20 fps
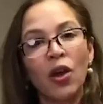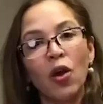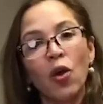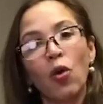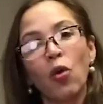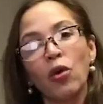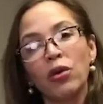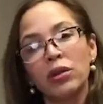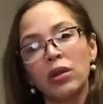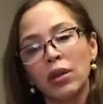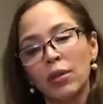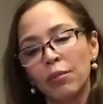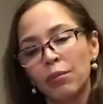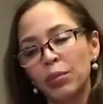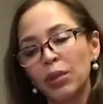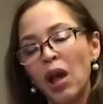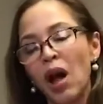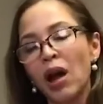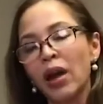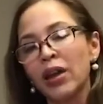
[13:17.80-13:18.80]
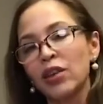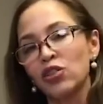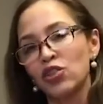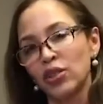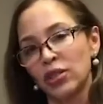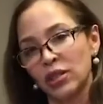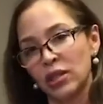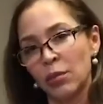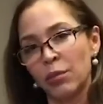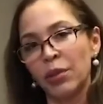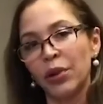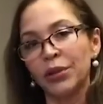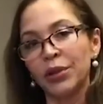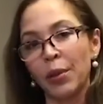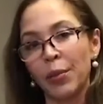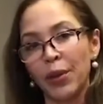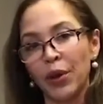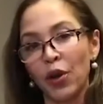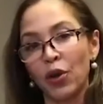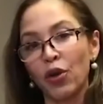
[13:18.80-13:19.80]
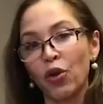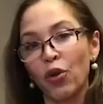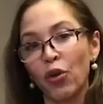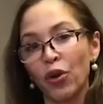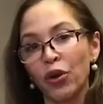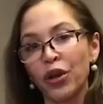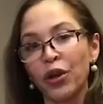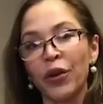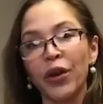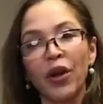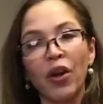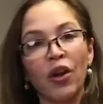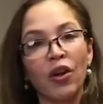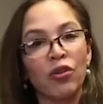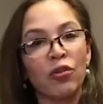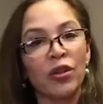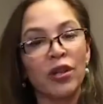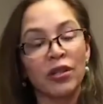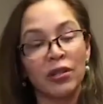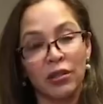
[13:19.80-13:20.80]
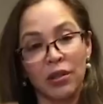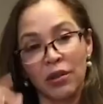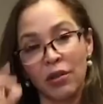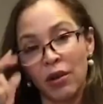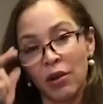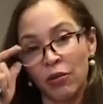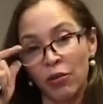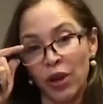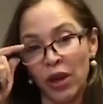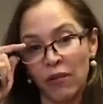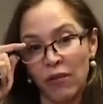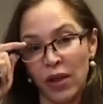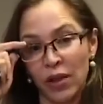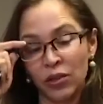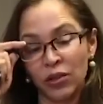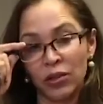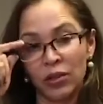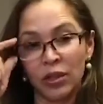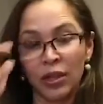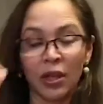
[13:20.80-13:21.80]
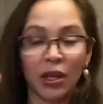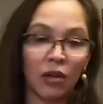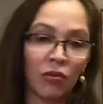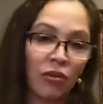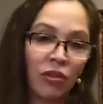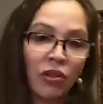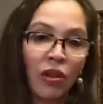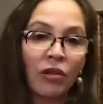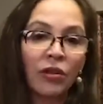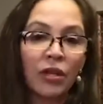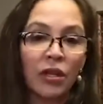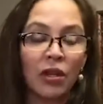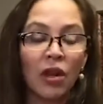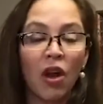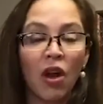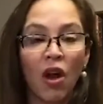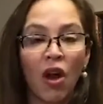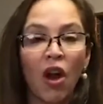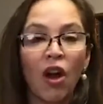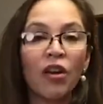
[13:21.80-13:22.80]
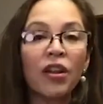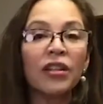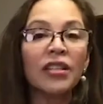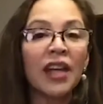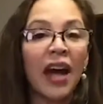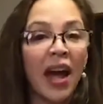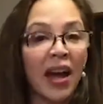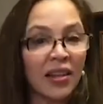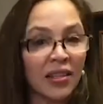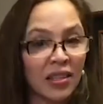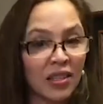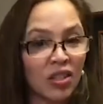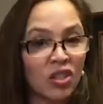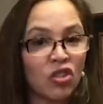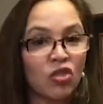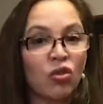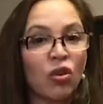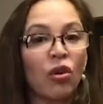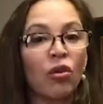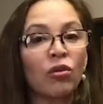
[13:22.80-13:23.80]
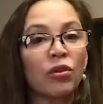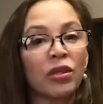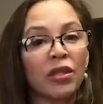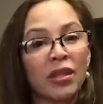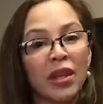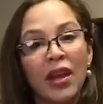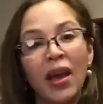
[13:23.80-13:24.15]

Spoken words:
or the blockages that build up in our coronary arteries and in our great vessels that can result in heart attacks, strokes,